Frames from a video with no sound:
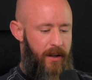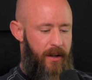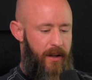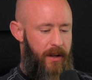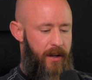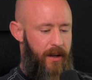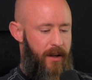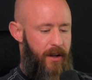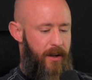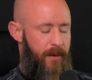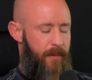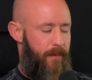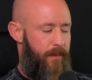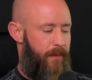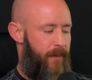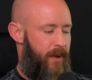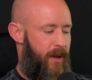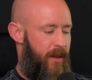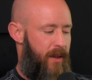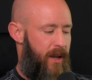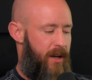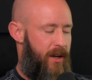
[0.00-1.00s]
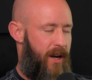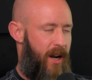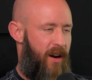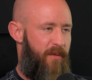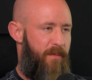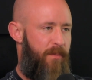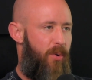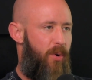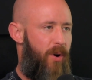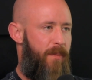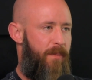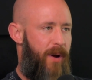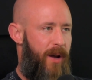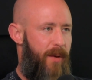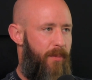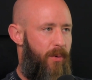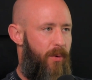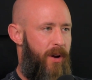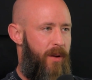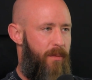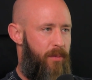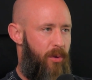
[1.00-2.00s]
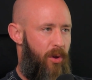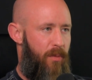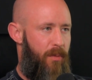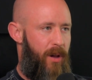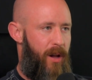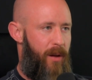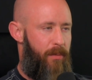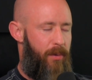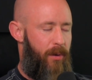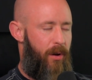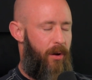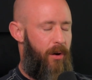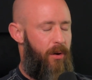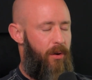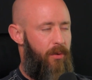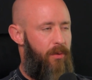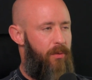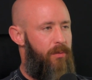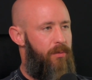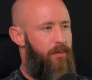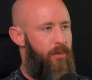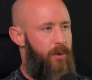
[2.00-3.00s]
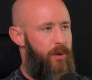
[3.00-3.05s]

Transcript: And they kind of point by point, blow by blow,